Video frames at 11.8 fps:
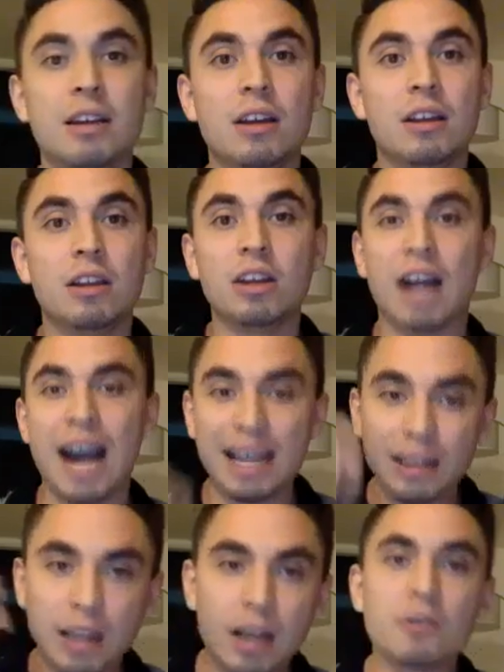Look, I
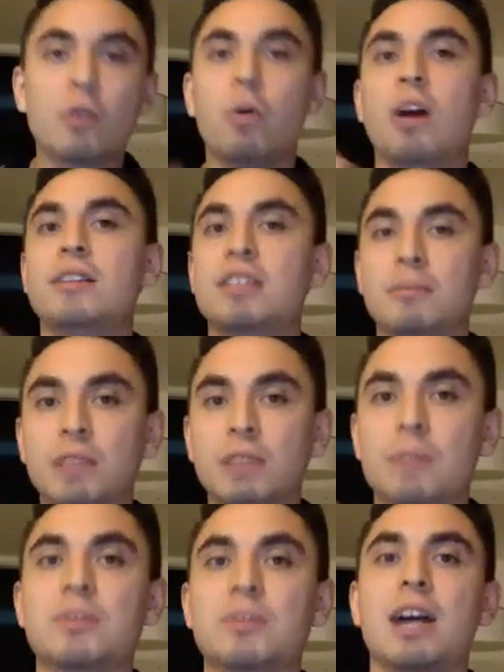love quantum
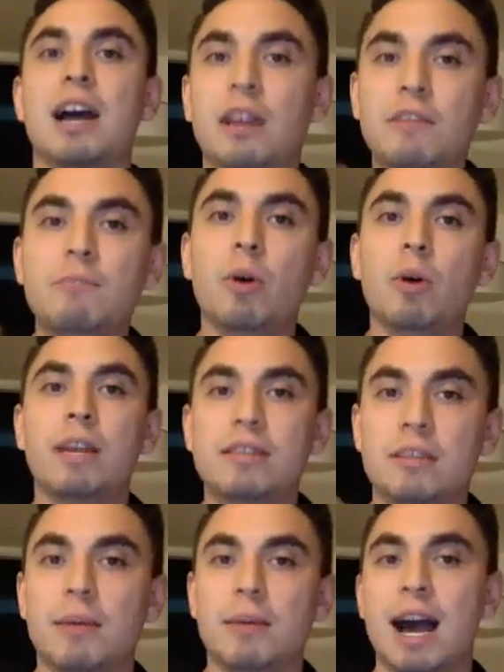leaps. I love momentum.